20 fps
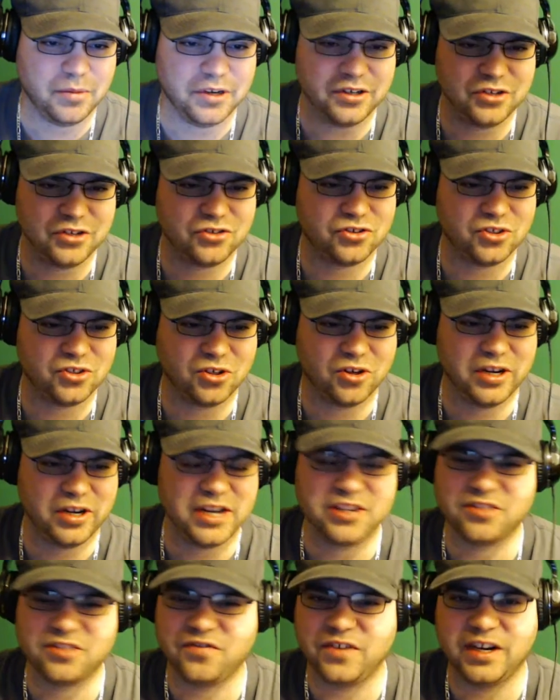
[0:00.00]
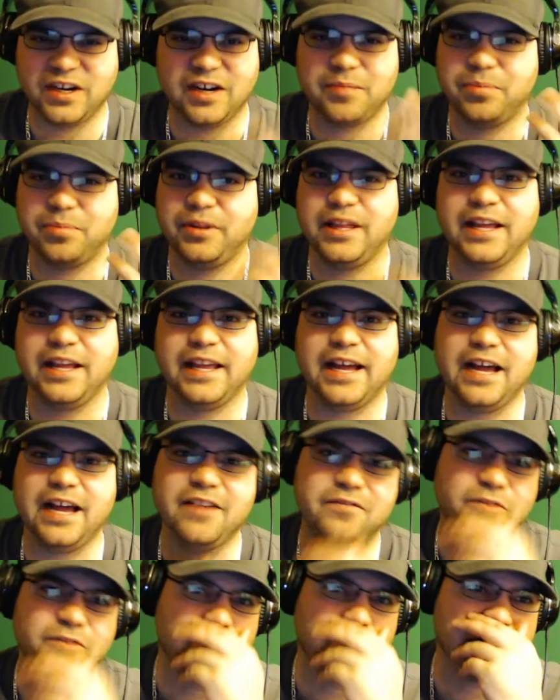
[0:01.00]
in this story, I just figured I'd play a guy
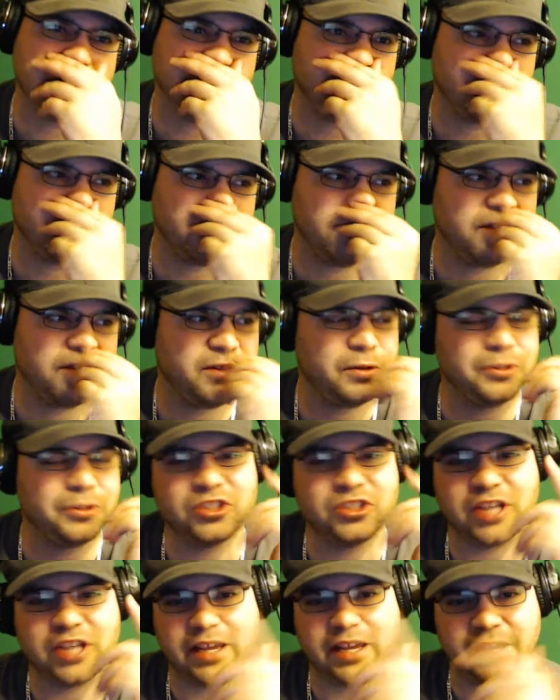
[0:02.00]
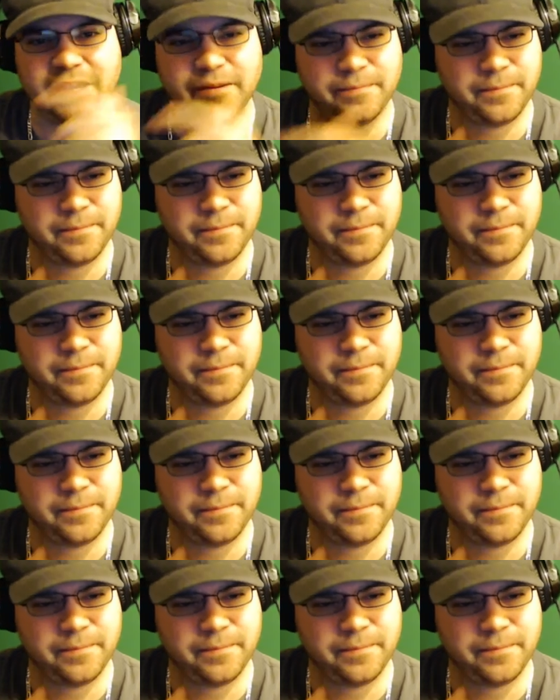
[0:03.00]
for once. Let's check it.